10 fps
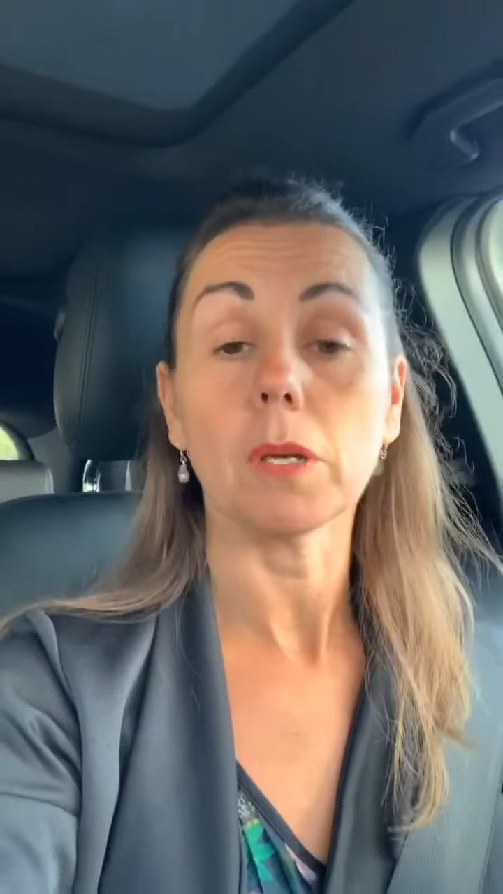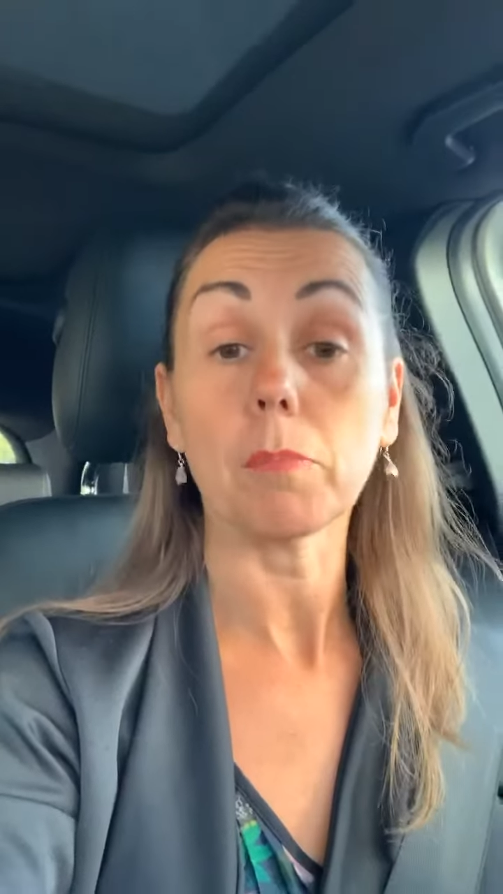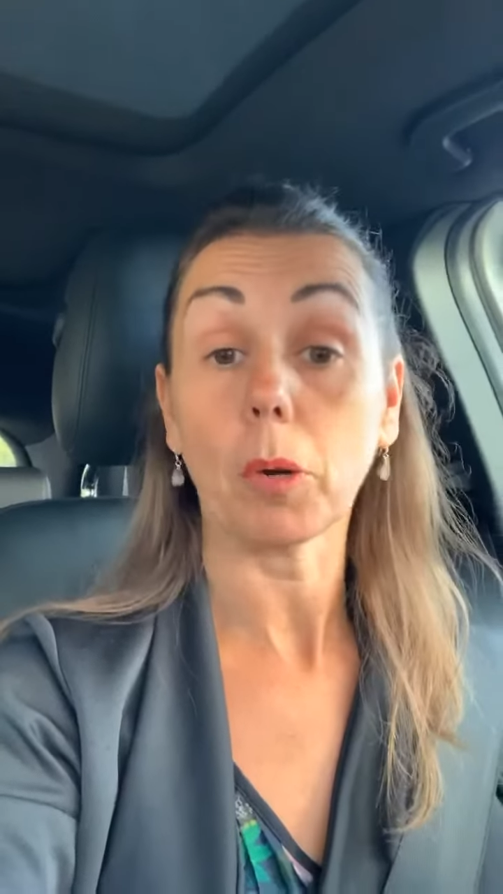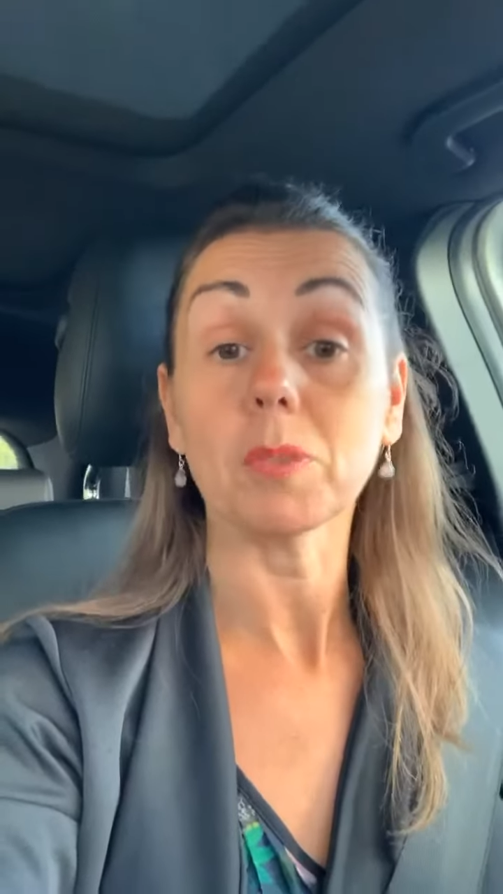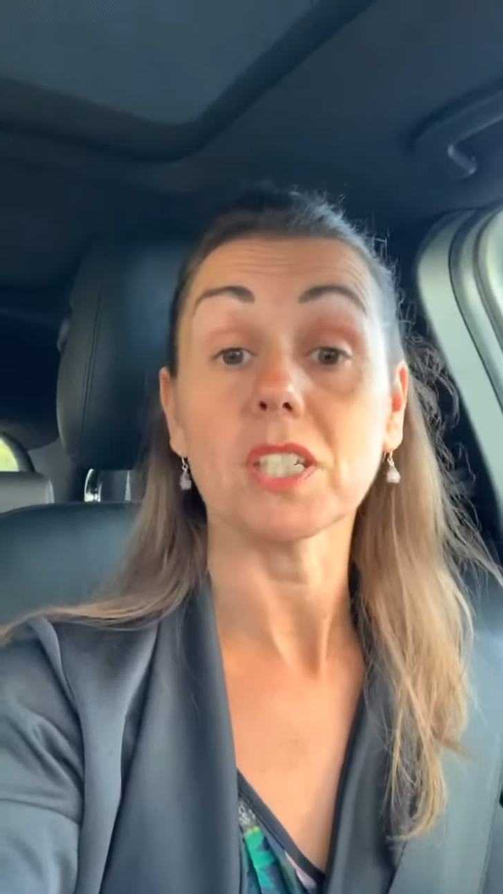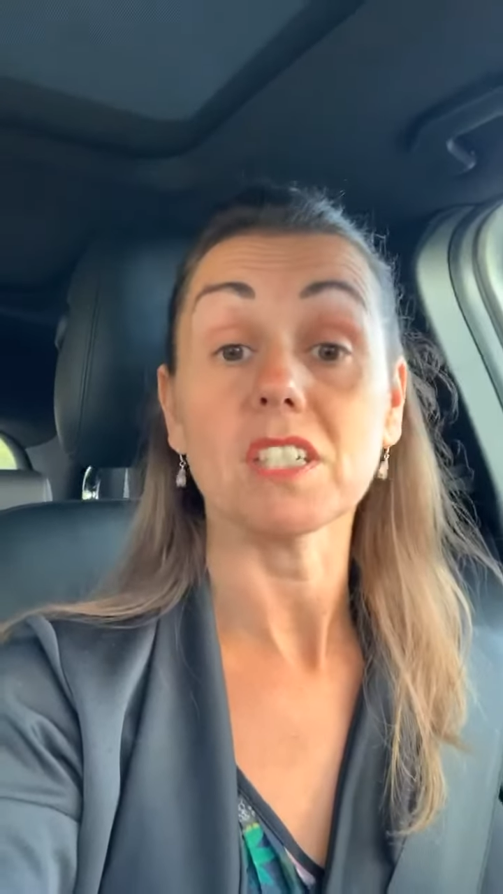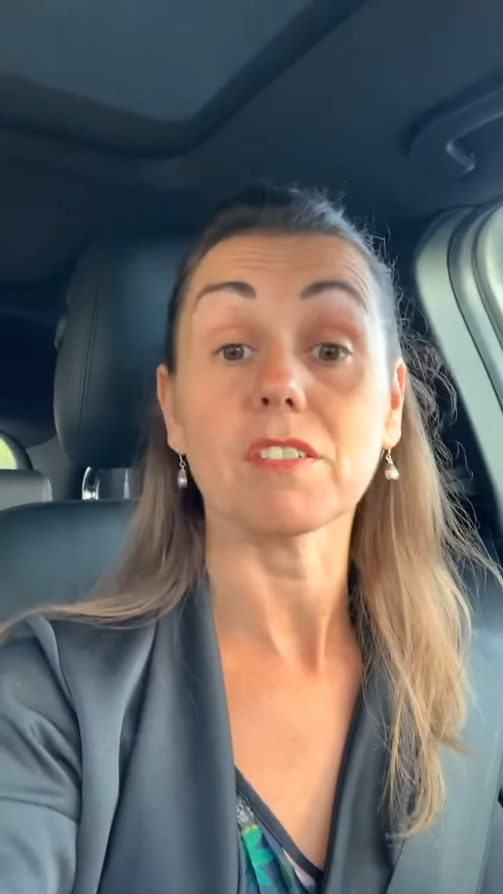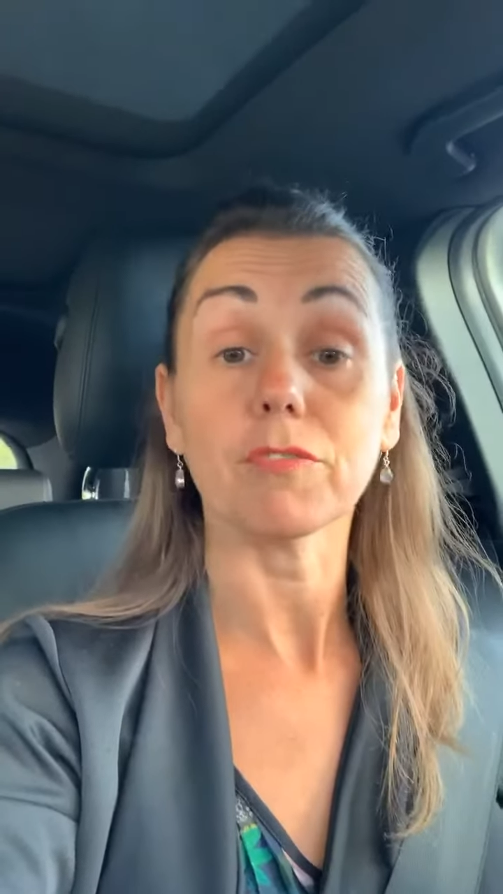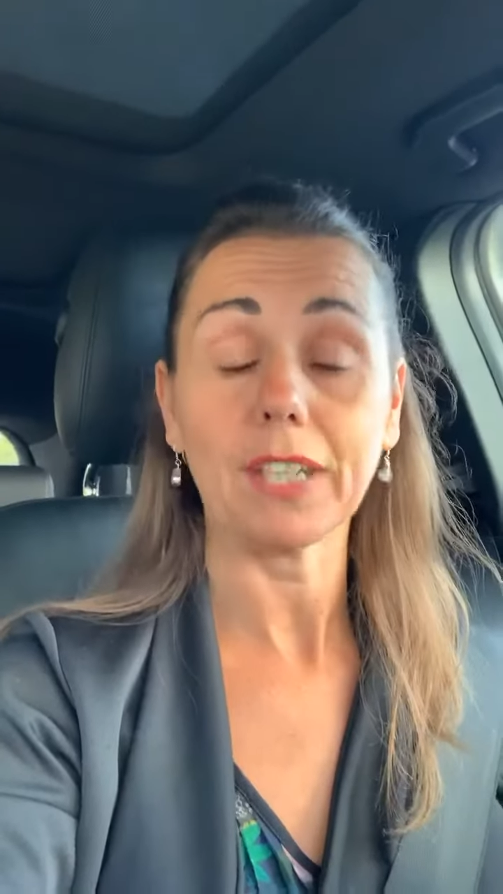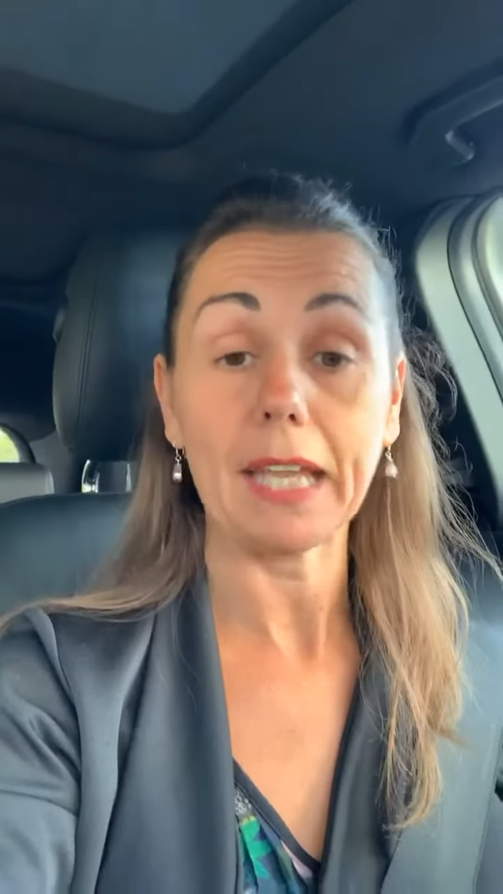a property to
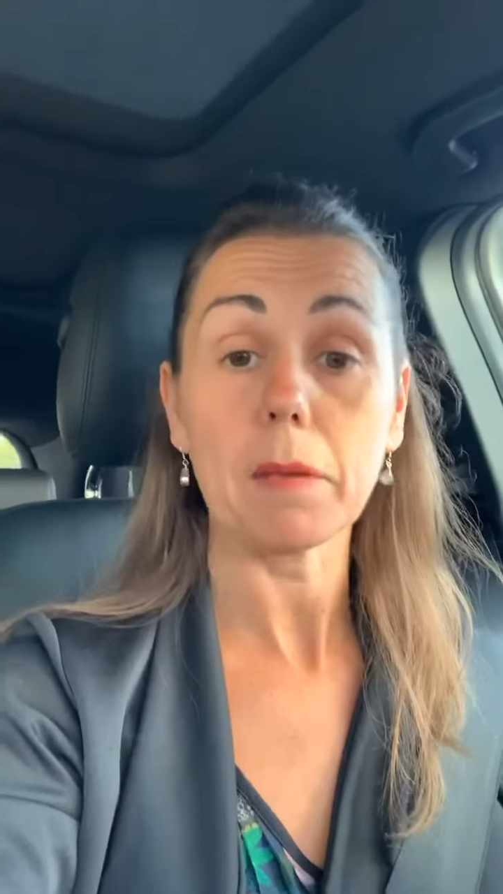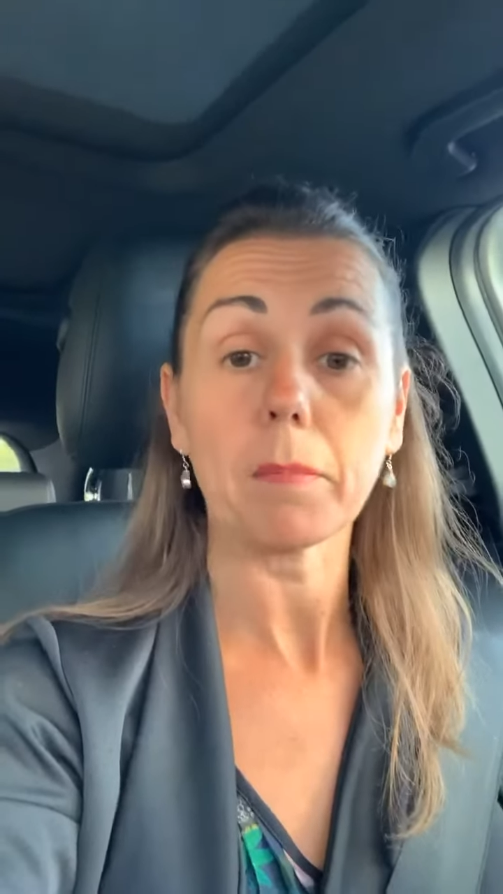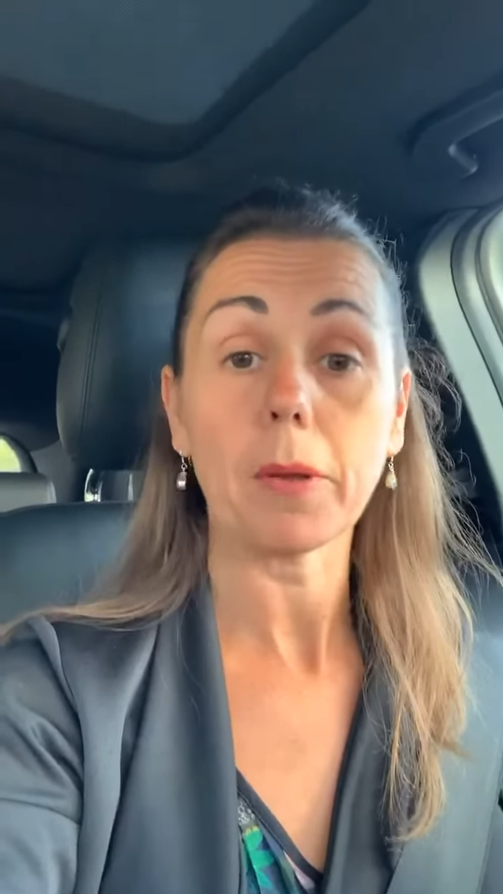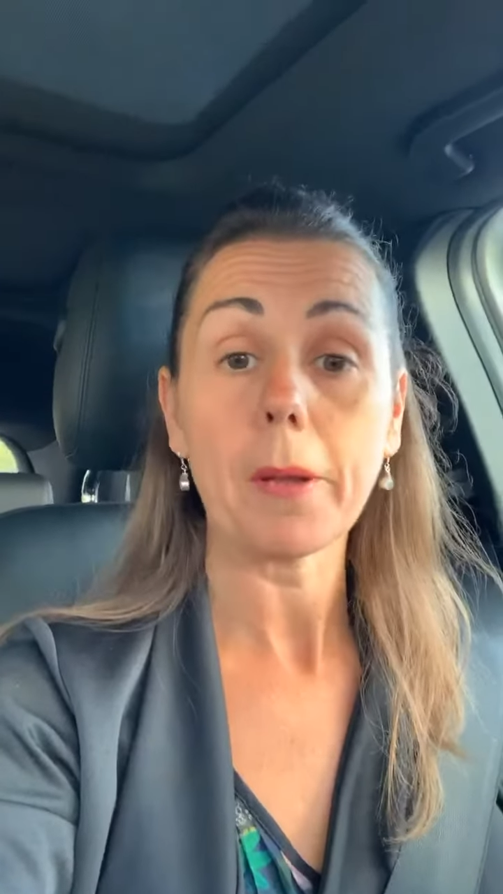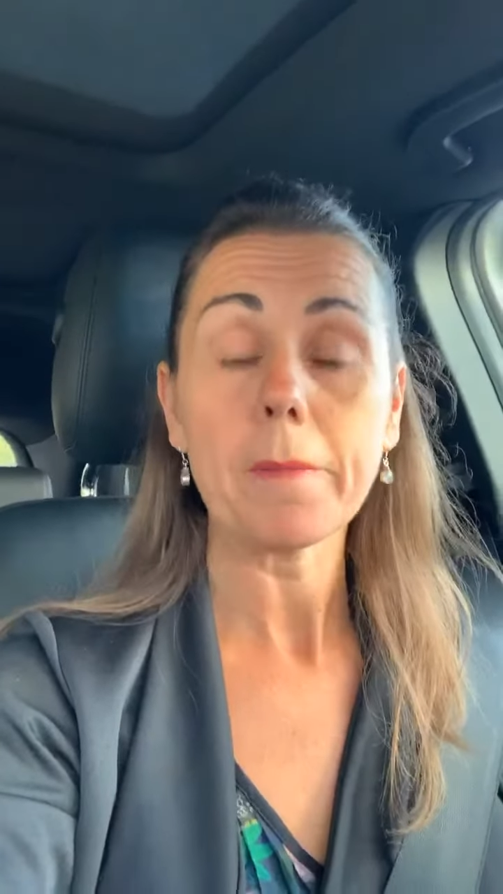flip,